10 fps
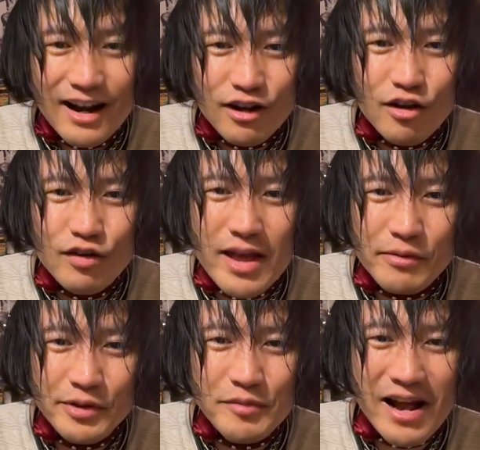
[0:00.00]
Hello
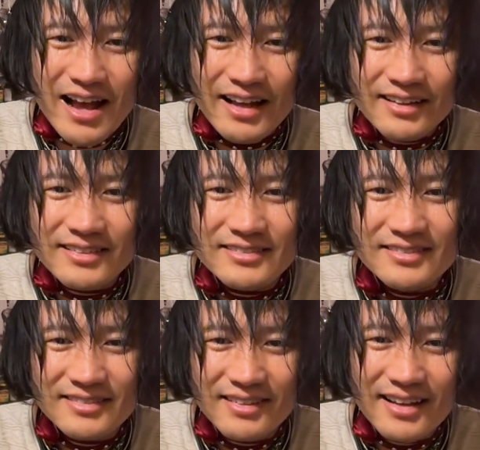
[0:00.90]
everyone,
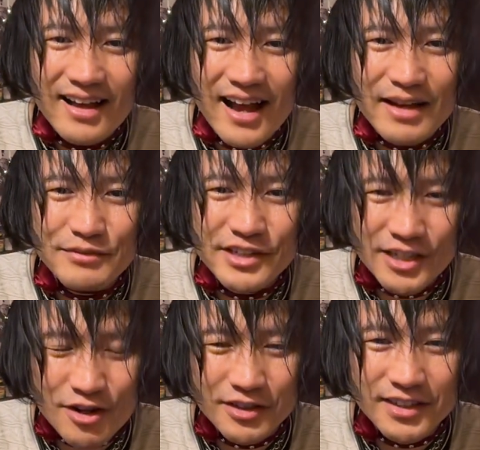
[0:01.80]
I'm
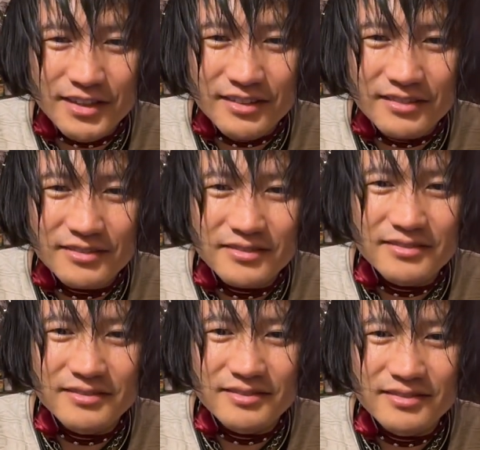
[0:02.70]
Hiroki.
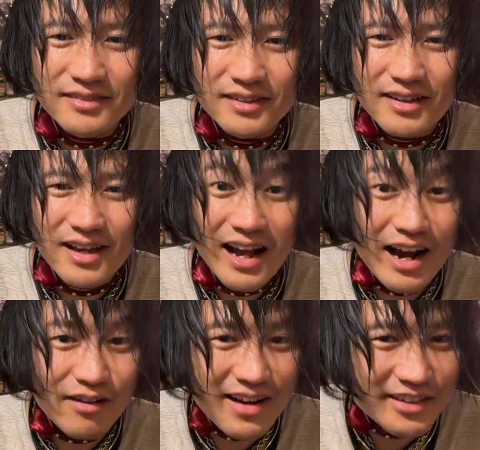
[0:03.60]

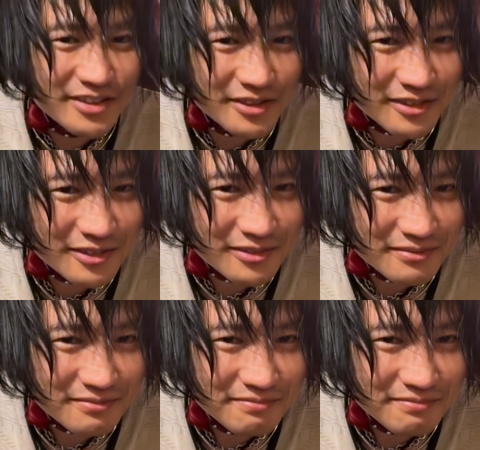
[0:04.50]
How are you?